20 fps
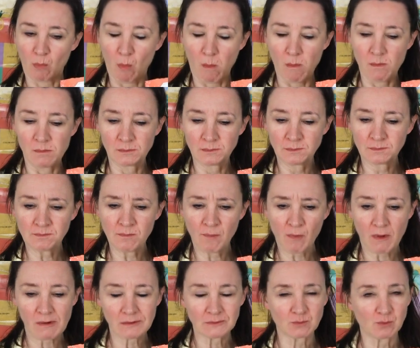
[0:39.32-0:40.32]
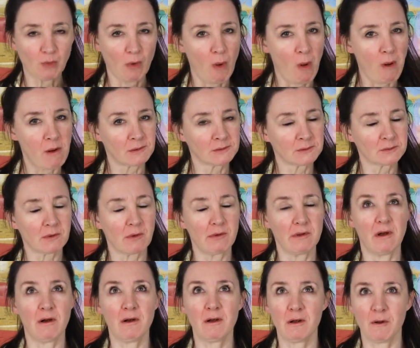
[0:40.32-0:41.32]
Mmm.
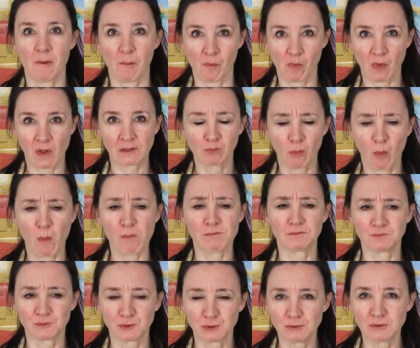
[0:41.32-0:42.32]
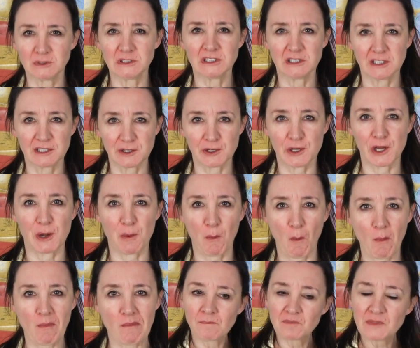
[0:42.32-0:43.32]
Oh, really good.
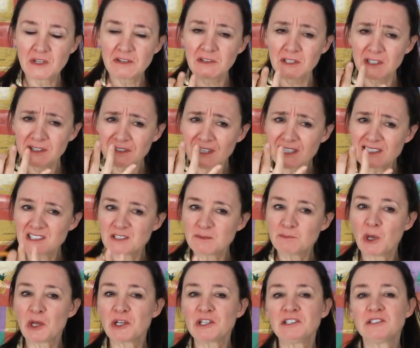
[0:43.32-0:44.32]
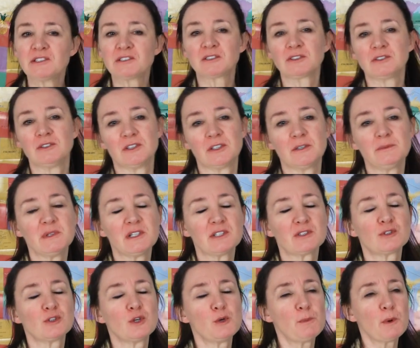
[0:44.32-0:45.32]
They've got a nice smokiness to them. They're
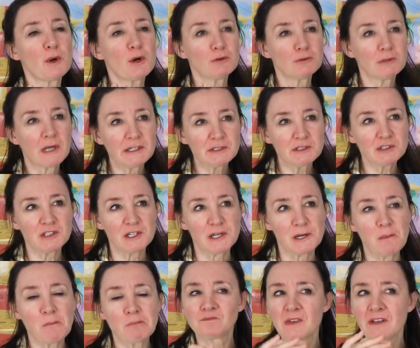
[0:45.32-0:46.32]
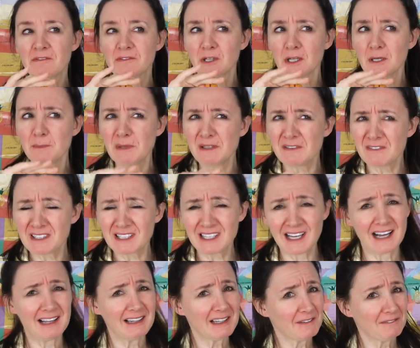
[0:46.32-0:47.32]
super crunchy. They've got a bit of a
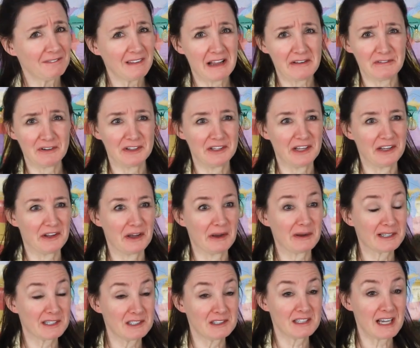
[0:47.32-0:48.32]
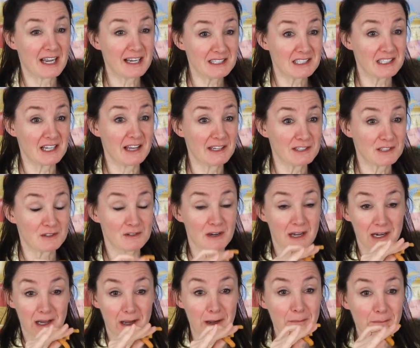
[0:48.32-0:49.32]
garlic flavor in there though. I can taste that
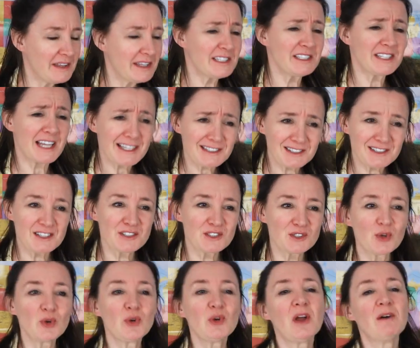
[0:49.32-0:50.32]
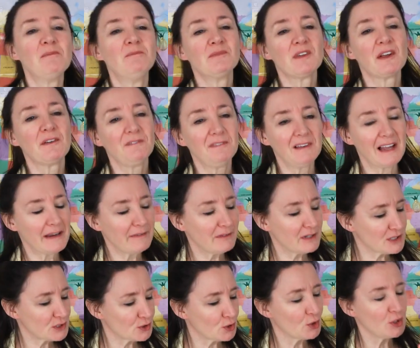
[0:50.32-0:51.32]
straight up. The texture's good. The flavor
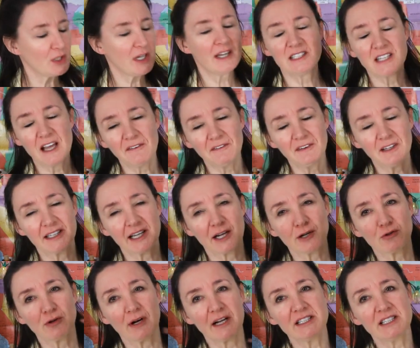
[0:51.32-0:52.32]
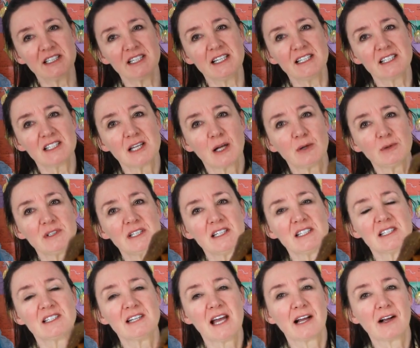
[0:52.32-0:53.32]
is good. Definitely a crunchy, salty
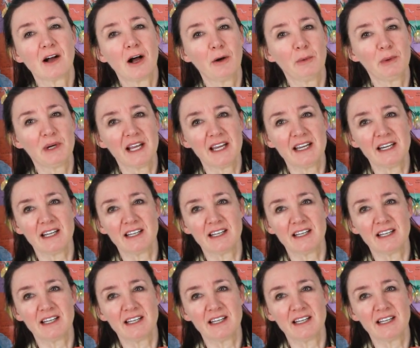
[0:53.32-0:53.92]
snack I would eat